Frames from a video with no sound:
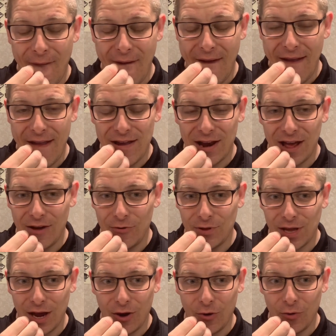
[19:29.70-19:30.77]
And I was
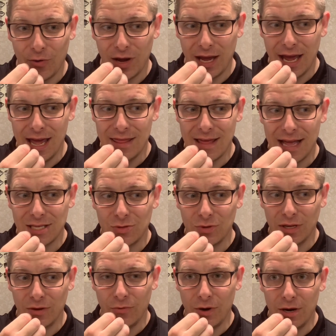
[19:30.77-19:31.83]
like, okay, that's
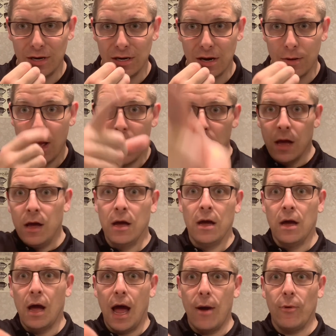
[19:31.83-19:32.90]
really weird, and
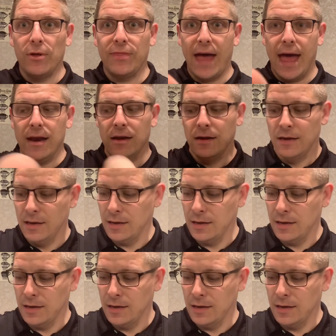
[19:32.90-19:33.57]
I want that.